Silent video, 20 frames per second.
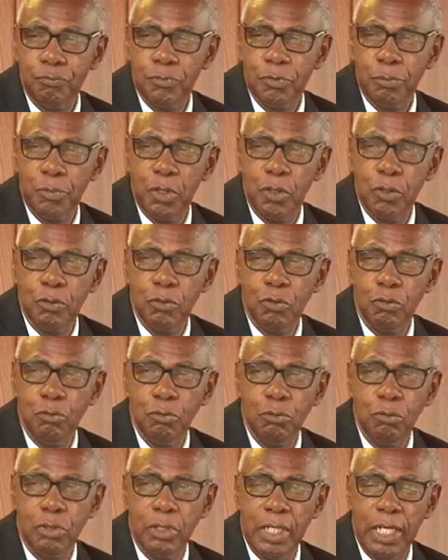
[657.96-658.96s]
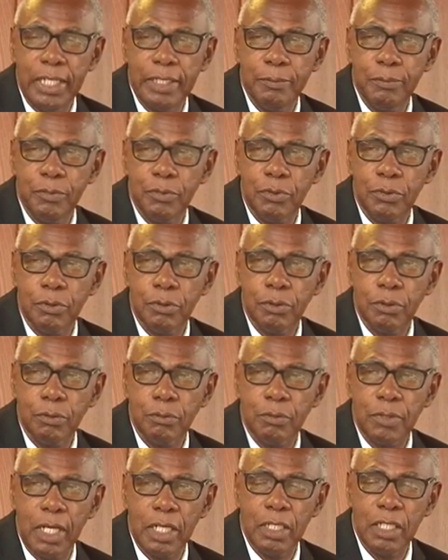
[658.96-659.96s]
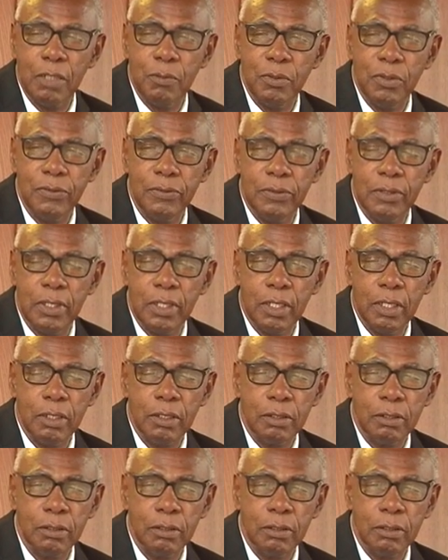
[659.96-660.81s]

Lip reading: about 2 times while I was there.